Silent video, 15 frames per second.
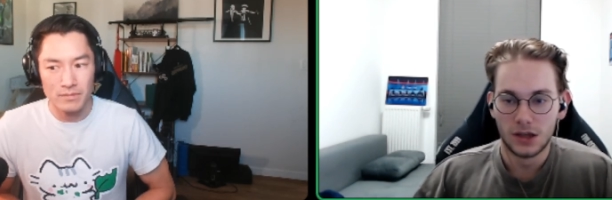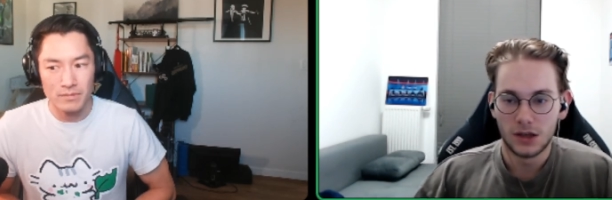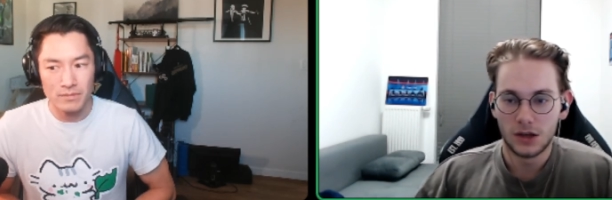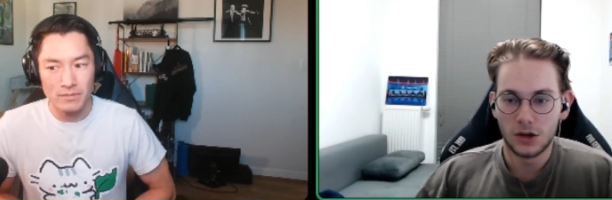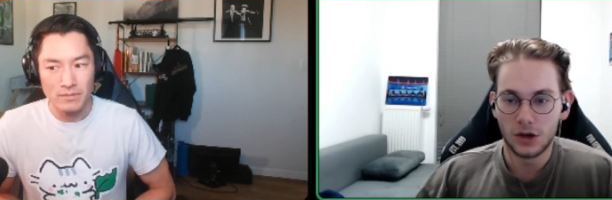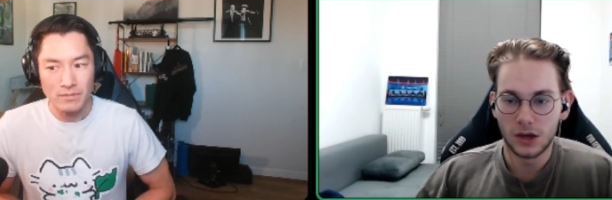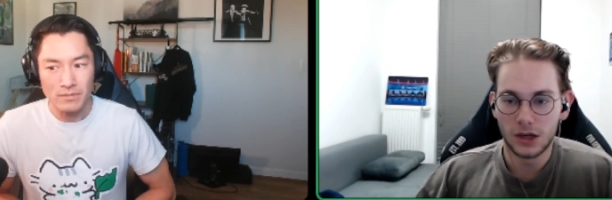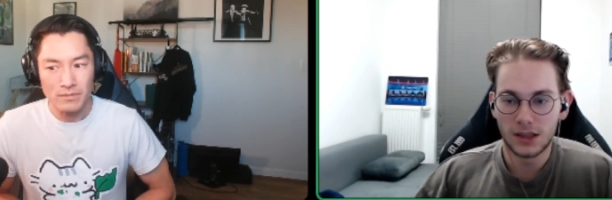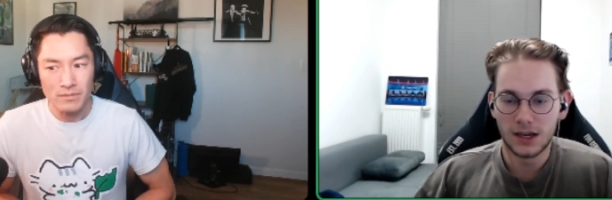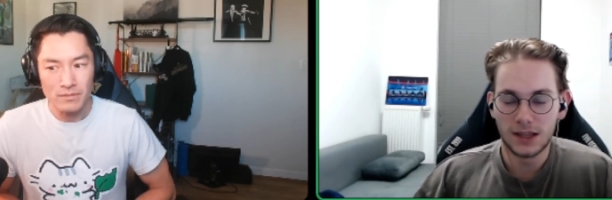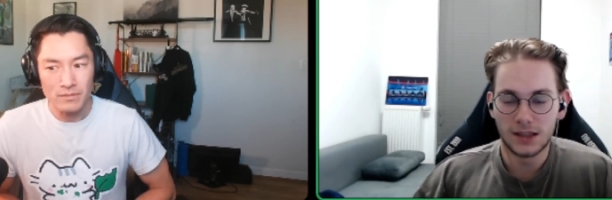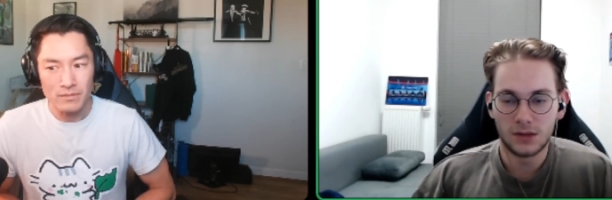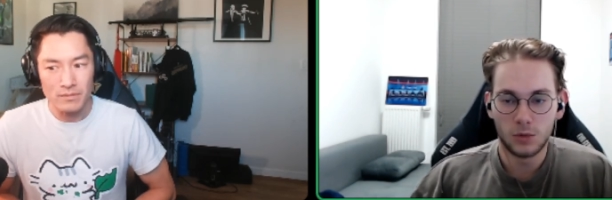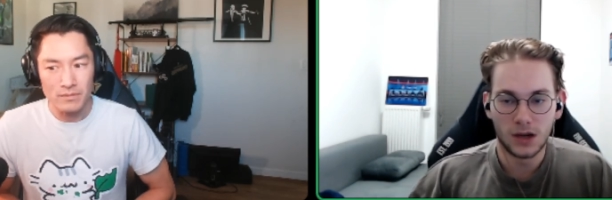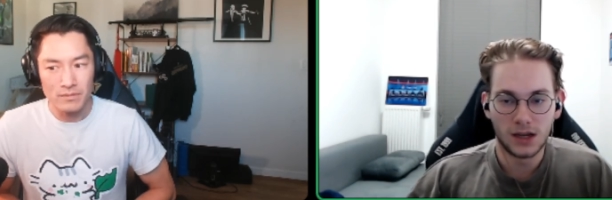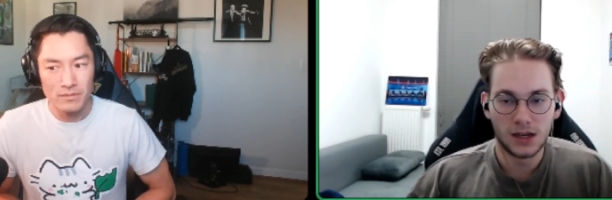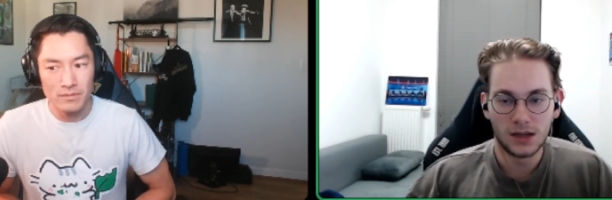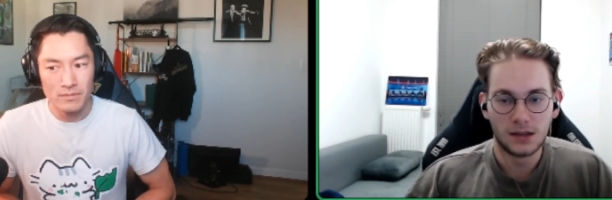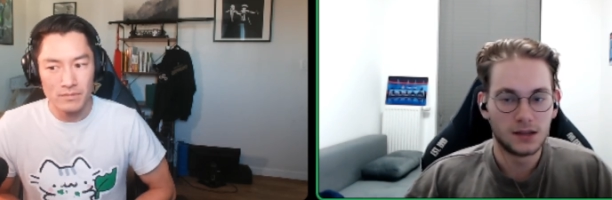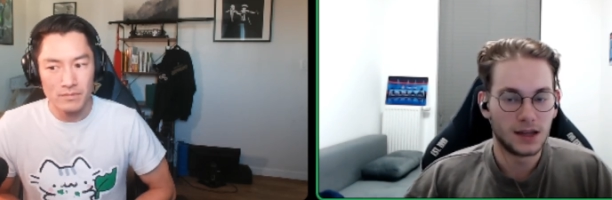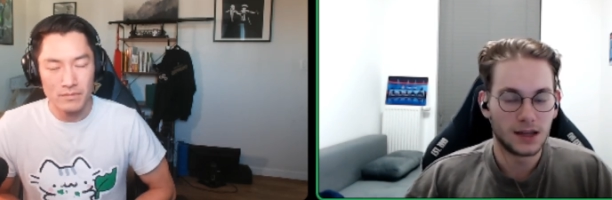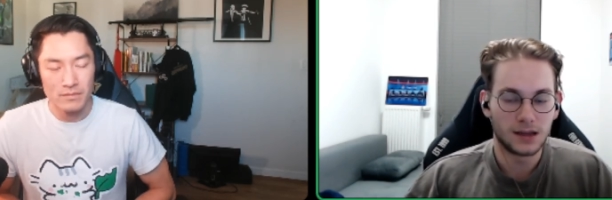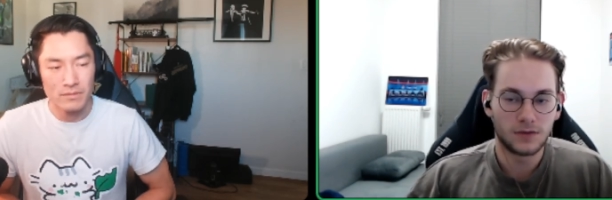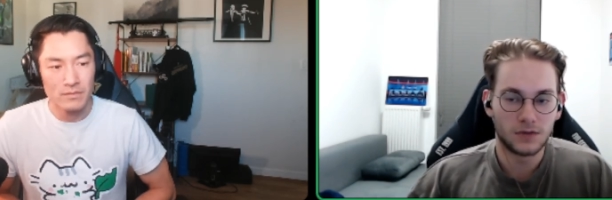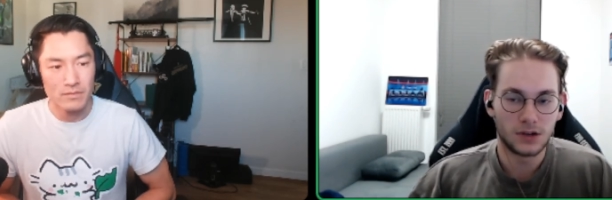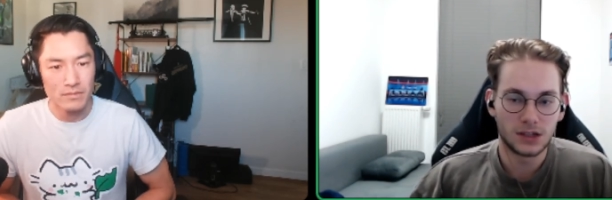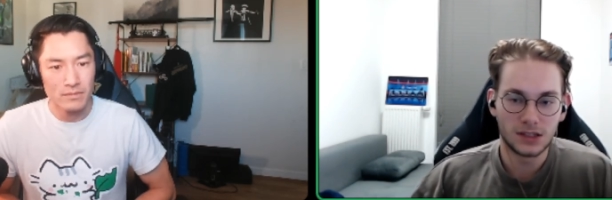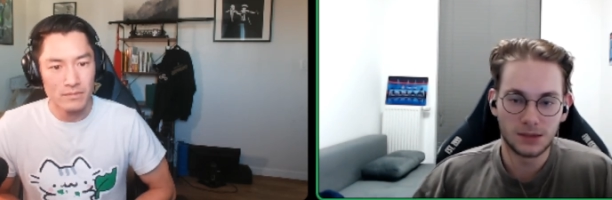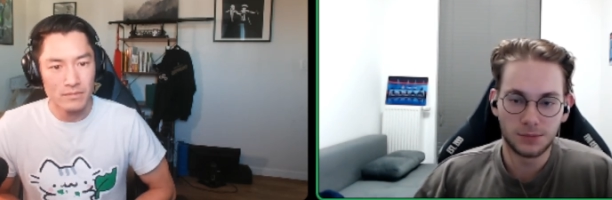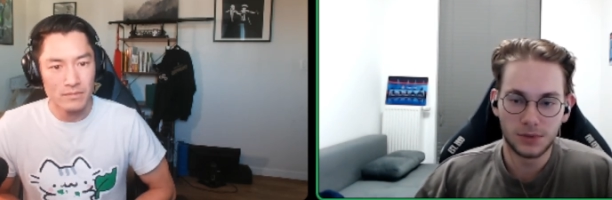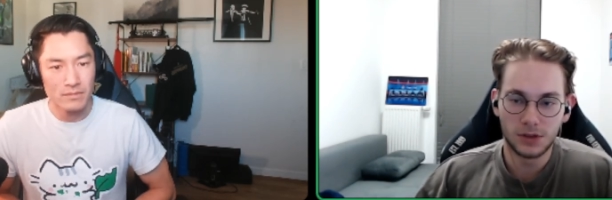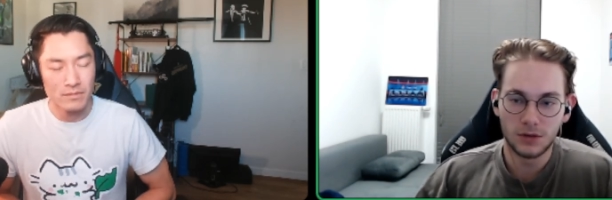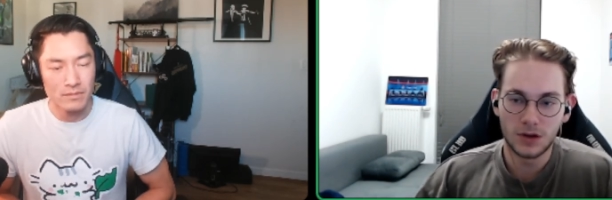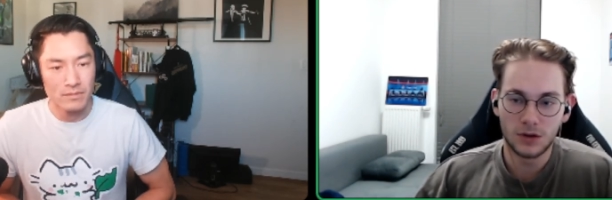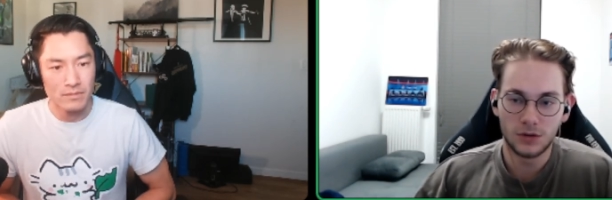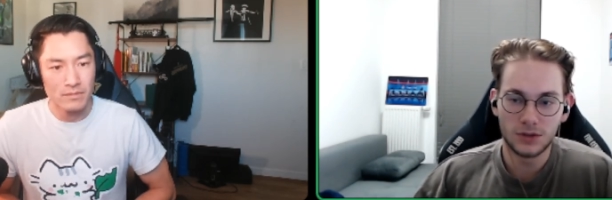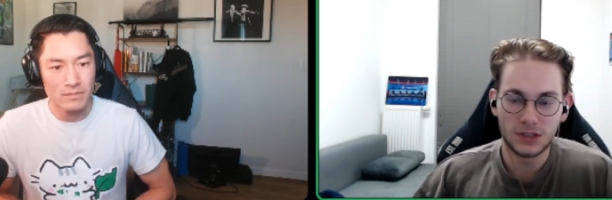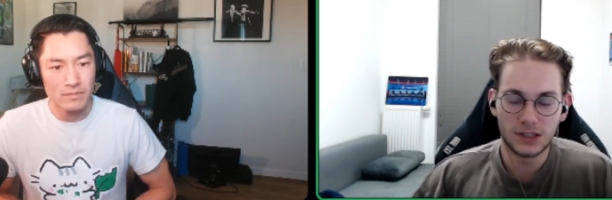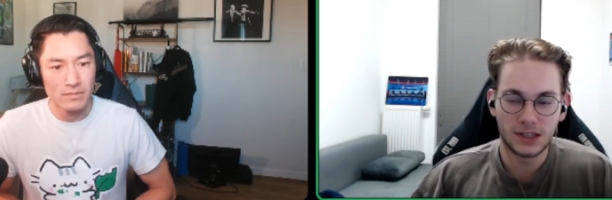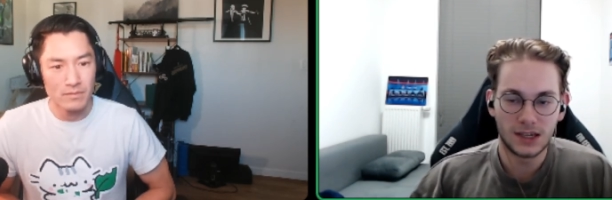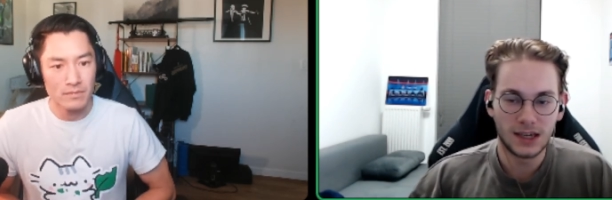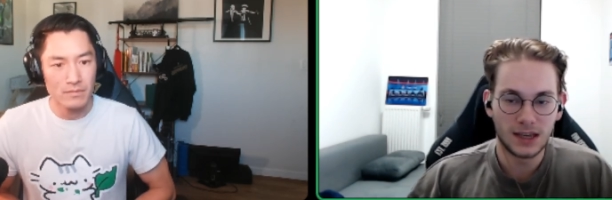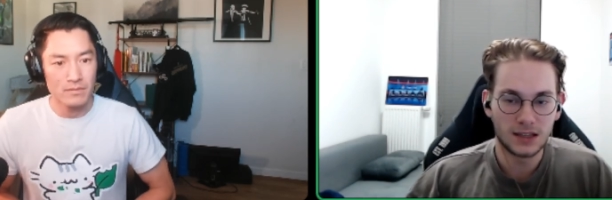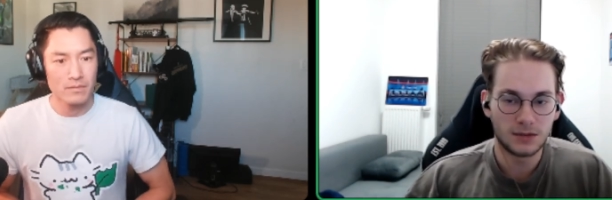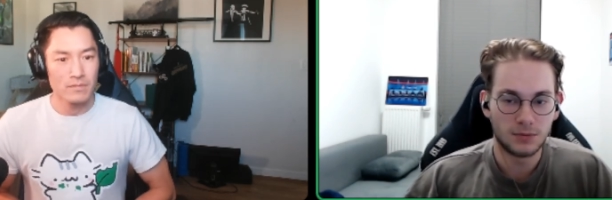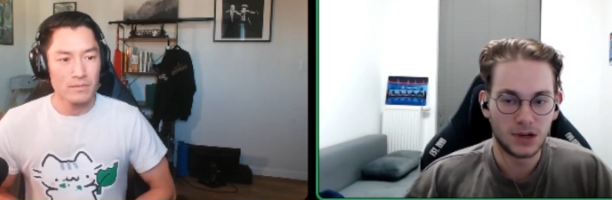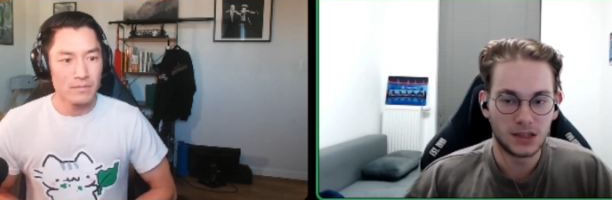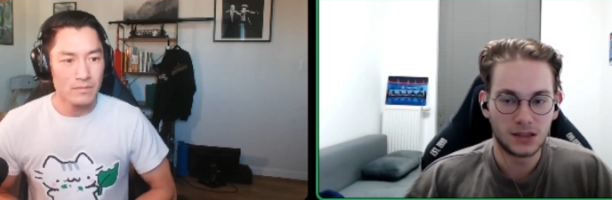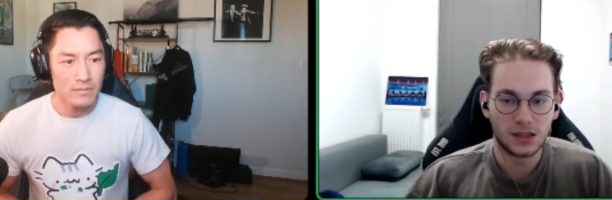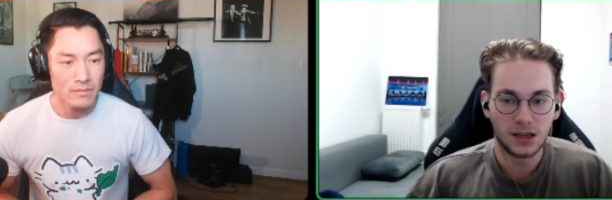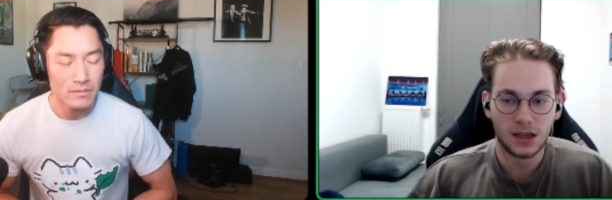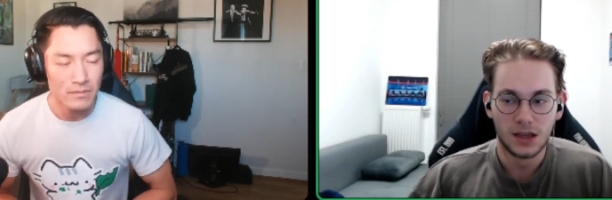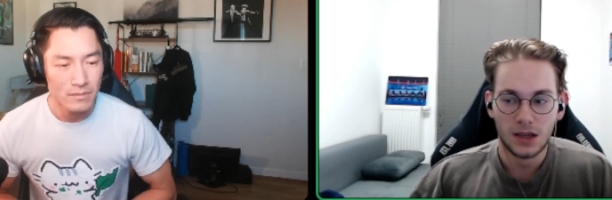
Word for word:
Speaker 1: going that well like for example you are losing the games but uh,